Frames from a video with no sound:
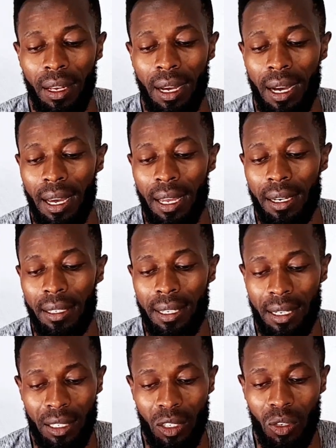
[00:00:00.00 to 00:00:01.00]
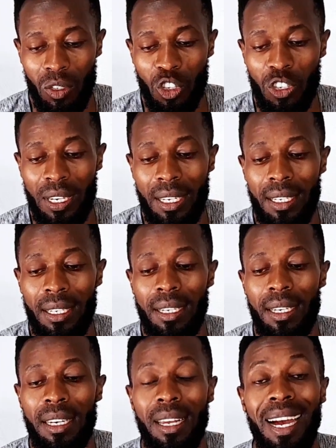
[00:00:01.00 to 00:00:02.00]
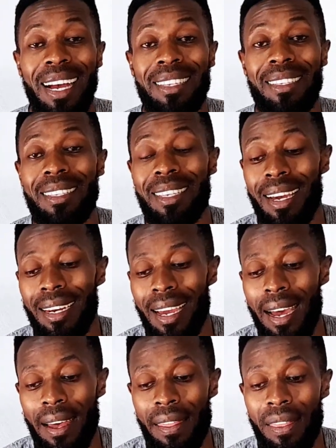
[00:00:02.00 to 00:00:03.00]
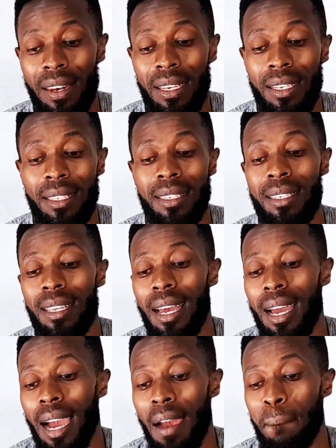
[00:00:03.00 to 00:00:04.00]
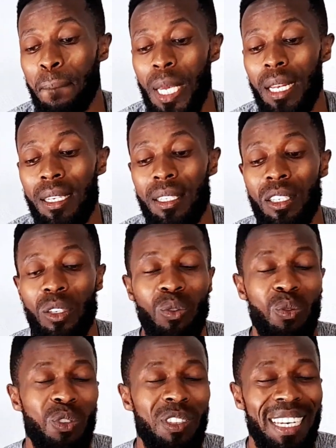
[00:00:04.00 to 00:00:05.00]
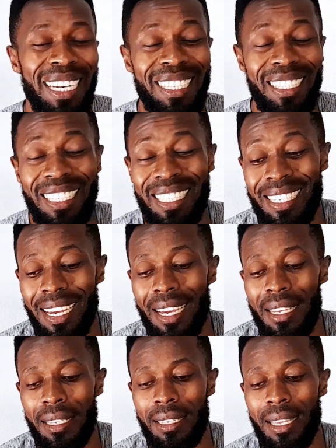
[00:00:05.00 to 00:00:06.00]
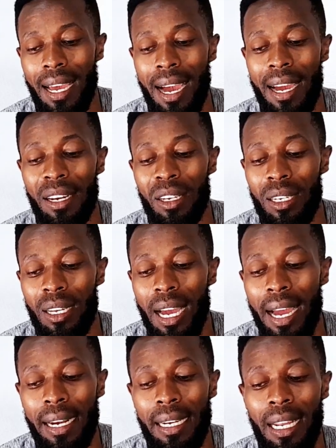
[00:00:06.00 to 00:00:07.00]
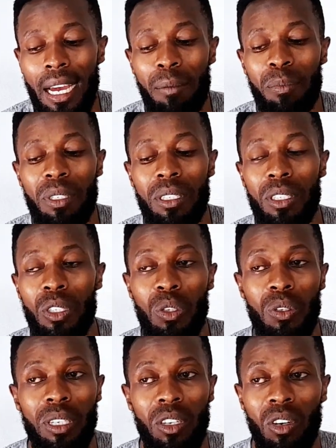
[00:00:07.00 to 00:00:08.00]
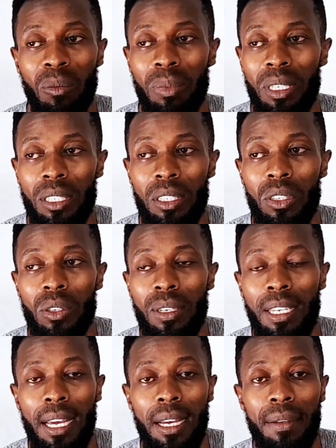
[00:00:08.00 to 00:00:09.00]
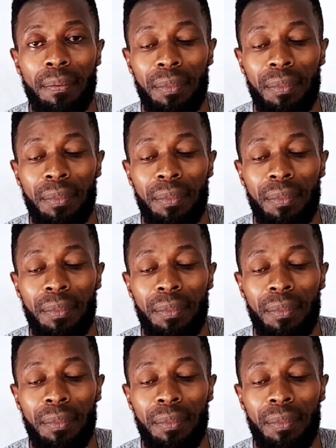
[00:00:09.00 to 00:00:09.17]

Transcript: And tactical training enhances an athlete's ability to strategize and adapt during competition. Yeah?